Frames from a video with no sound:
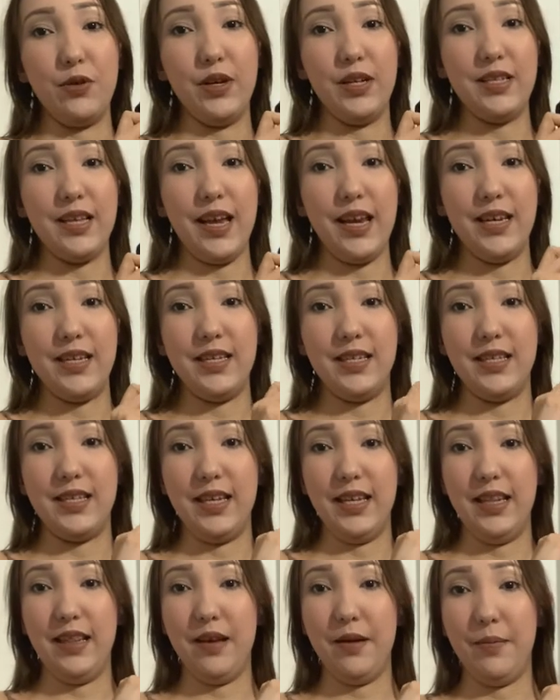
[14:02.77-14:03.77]
excited to
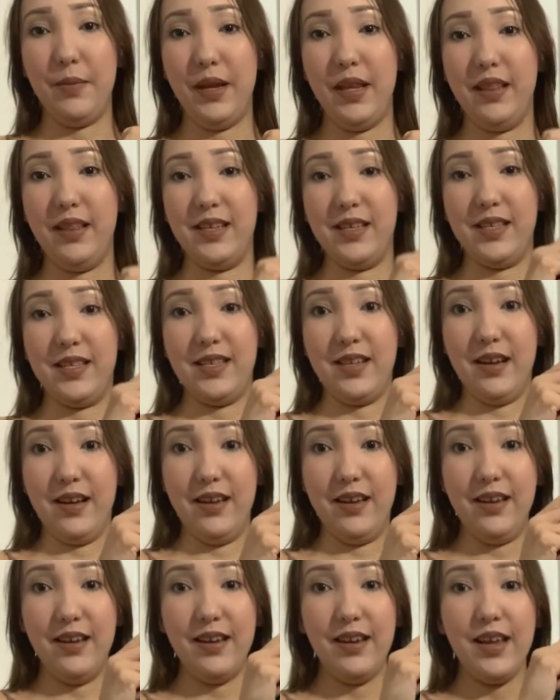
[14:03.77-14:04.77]
see them in the
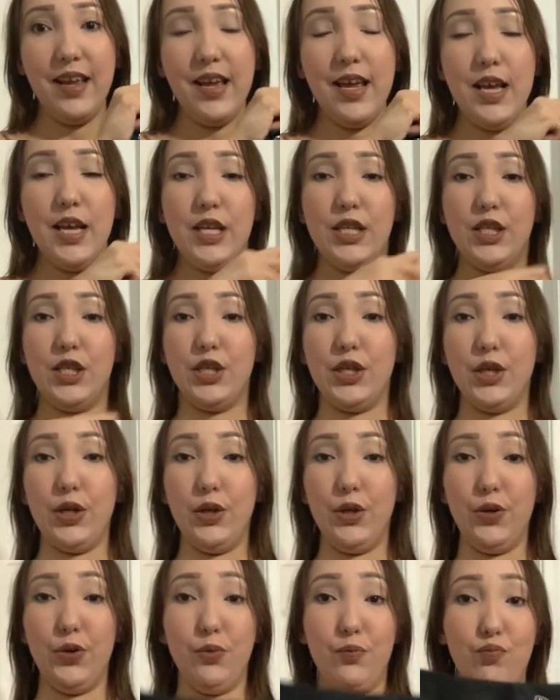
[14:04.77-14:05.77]
sun.
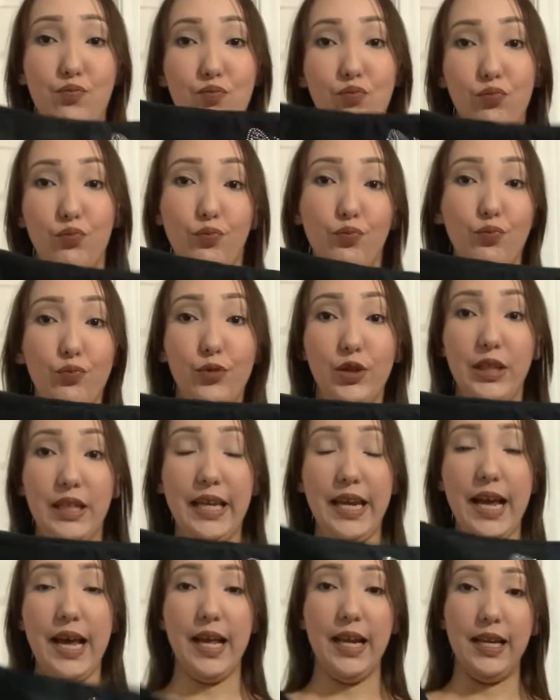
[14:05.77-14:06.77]
So
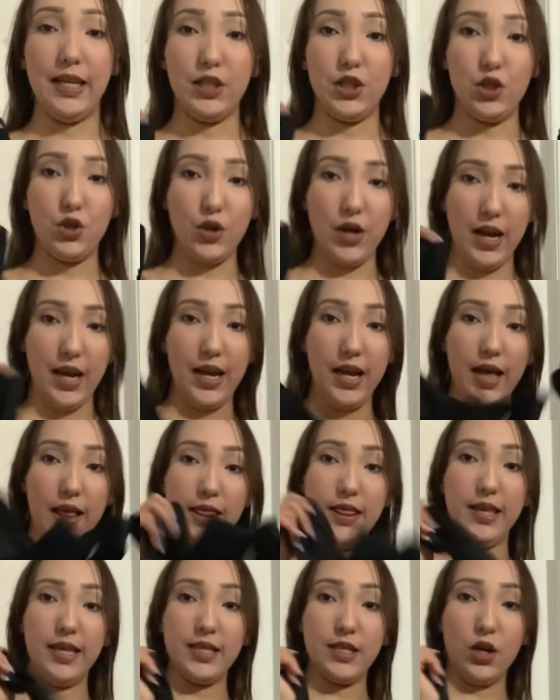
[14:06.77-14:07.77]
yeah, let's try
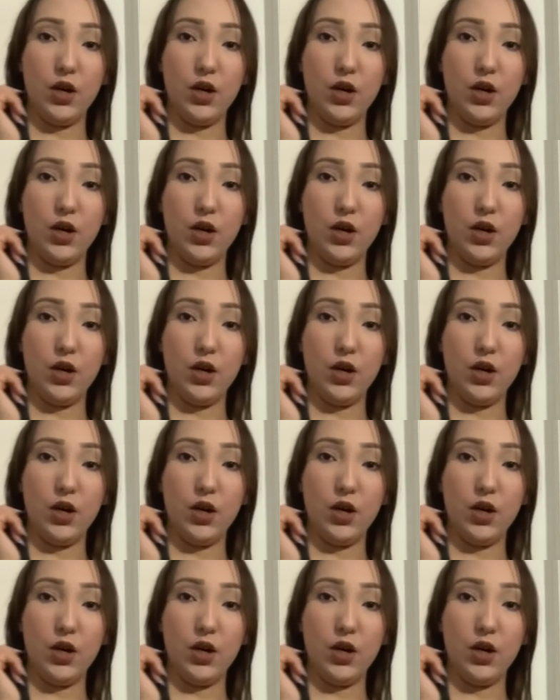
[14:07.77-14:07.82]
this